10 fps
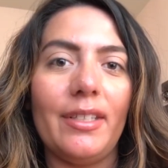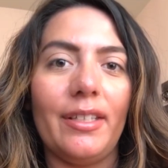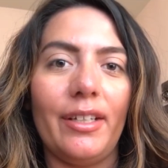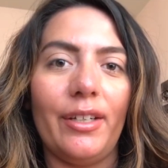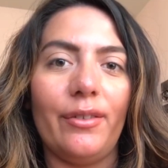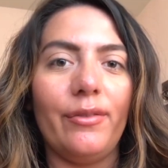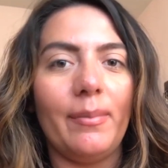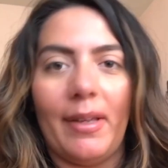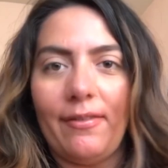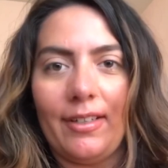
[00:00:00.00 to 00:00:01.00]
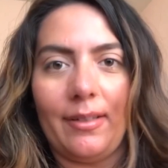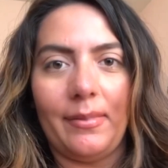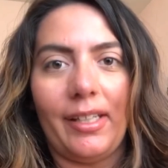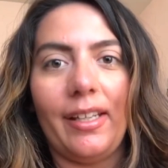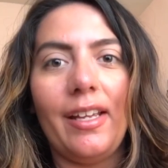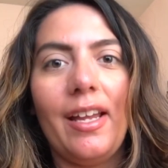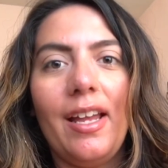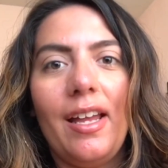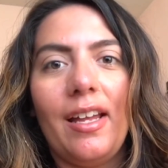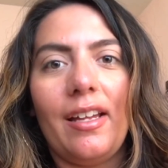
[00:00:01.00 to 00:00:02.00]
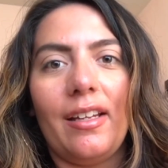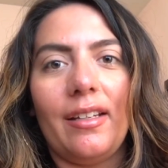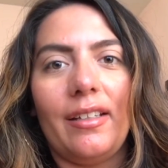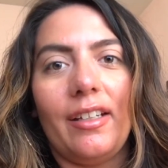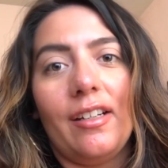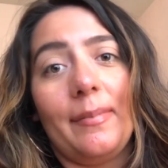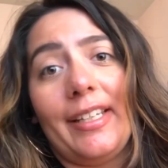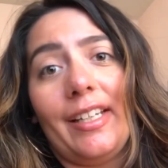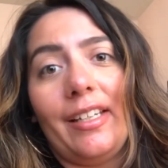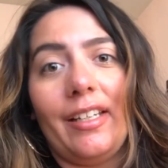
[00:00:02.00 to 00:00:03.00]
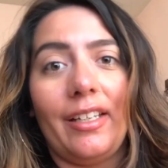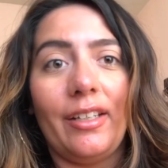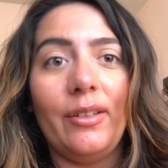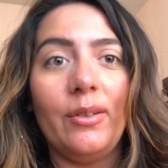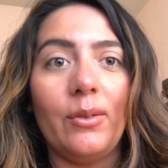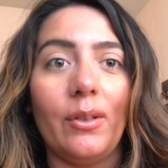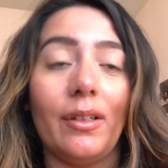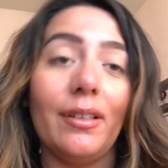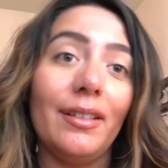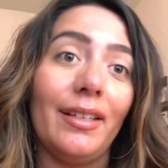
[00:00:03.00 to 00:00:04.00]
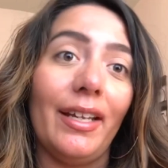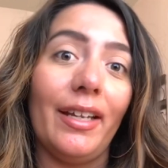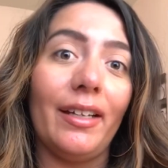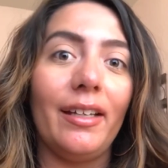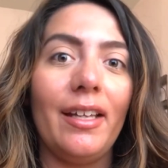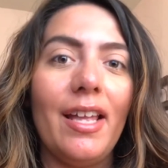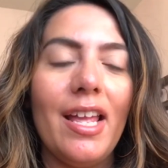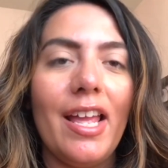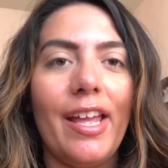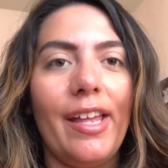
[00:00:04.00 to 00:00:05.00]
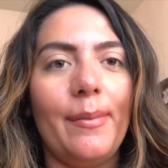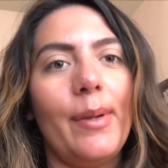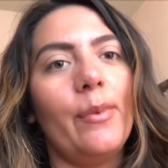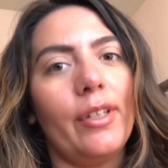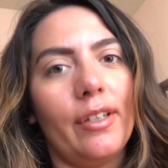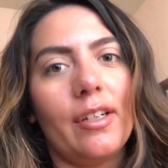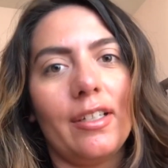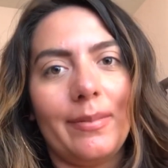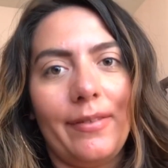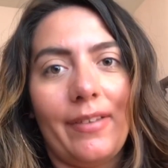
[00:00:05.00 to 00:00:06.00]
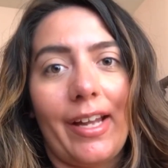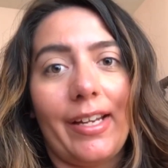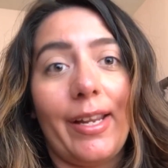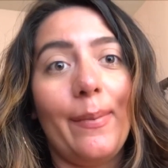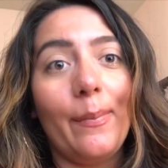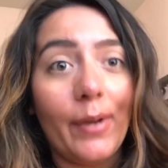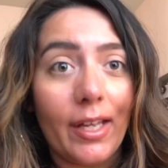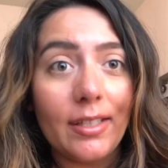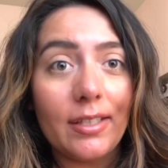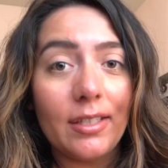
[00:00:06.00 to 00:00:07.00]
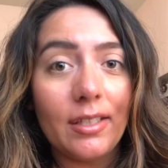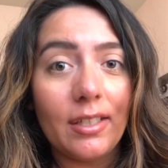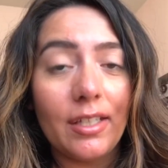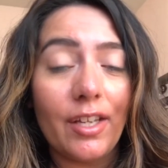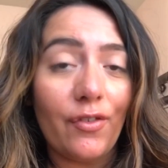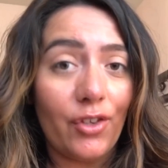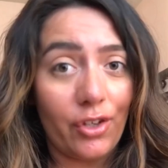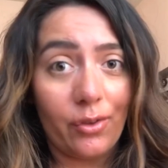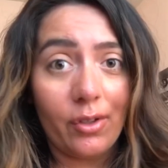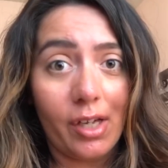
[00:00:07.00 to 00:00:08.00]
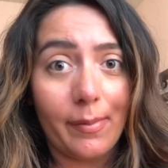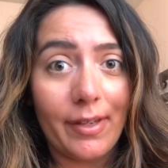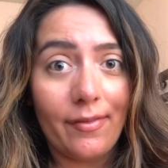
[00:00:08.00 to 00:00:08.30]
and they're from my family. They call me Nikki or Nick, and my brother calls me Fatty. But if you call me